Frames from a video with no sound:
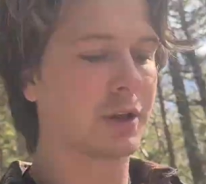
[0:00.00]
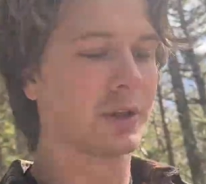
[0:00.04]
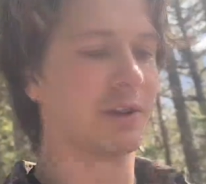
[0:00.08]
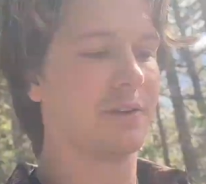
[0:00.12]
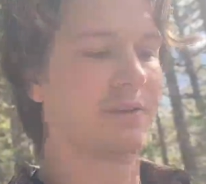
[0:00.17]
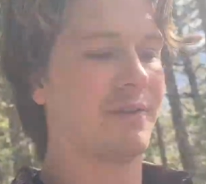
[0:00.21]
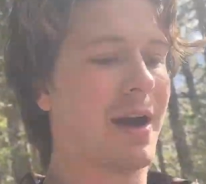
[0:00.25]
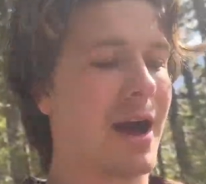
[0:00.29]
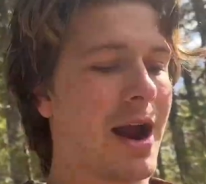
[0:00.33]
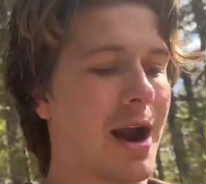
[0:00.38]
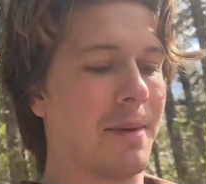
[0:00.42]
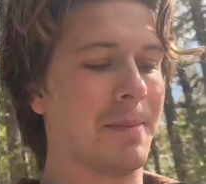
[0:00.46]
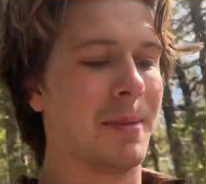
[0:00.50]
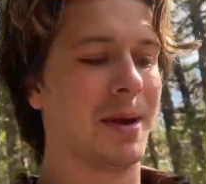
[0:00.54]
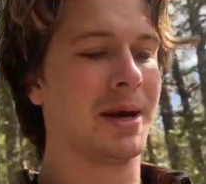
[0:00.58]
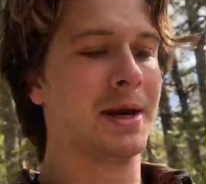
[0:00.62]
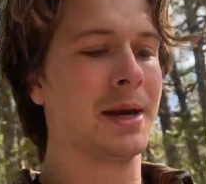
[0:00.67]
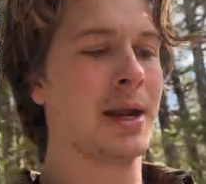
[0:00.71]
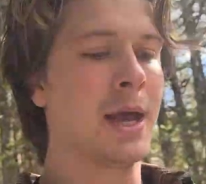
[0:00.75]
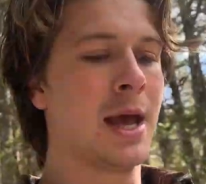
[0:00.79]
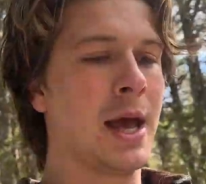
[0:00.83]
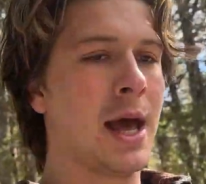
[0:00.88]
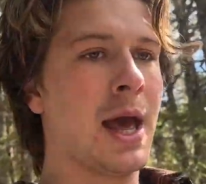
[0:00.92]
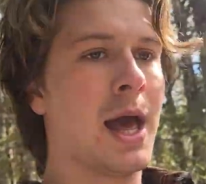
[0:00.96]
environment,
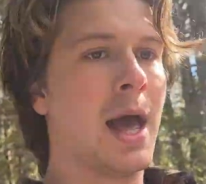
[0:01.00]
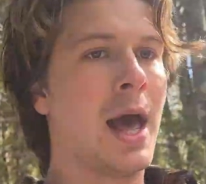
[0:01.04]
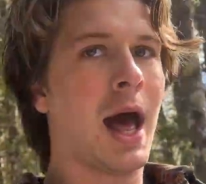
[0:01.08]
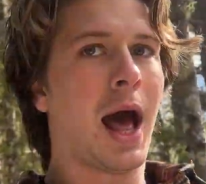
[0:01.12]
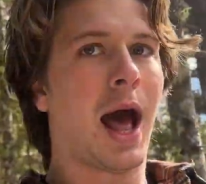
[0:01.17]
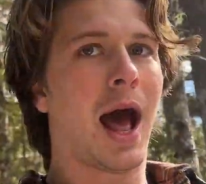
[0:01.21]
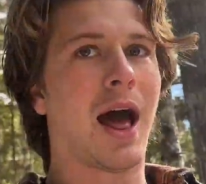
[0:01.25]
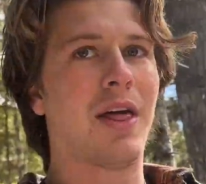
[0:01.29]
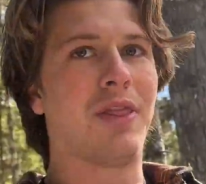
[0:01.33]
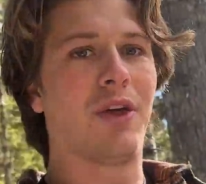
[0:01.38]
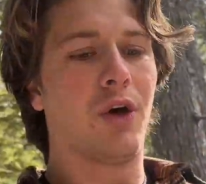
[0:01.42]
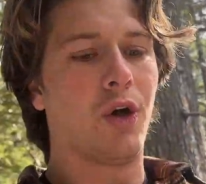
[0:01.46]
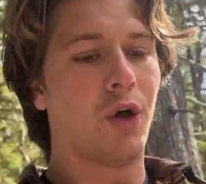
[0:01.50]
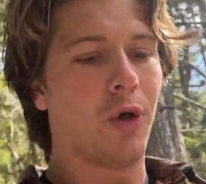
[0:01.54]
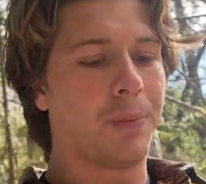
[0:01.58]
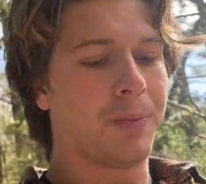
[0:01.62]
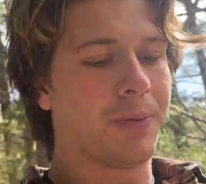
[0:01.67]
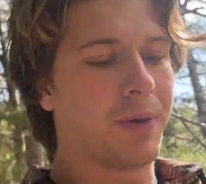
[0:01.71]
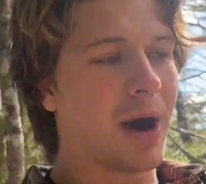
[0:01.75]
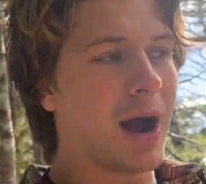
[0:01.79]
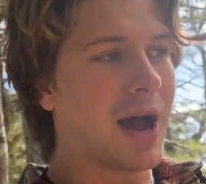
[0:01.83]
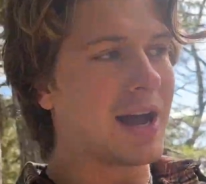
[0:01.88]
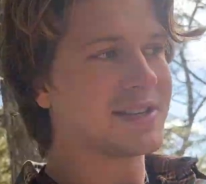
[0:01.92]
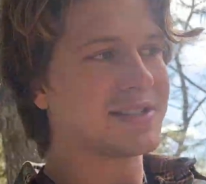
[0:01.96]
the whole
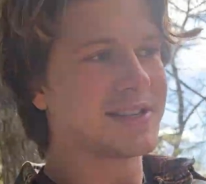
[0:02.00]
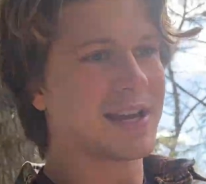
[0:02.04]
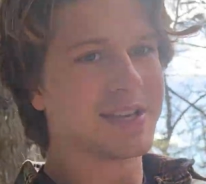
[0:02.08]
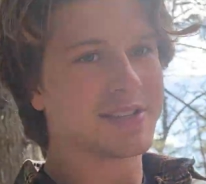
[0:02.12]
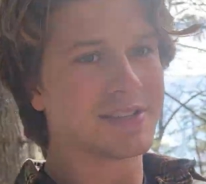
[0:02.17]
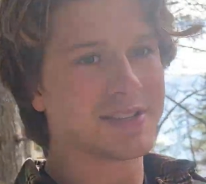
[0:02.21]
process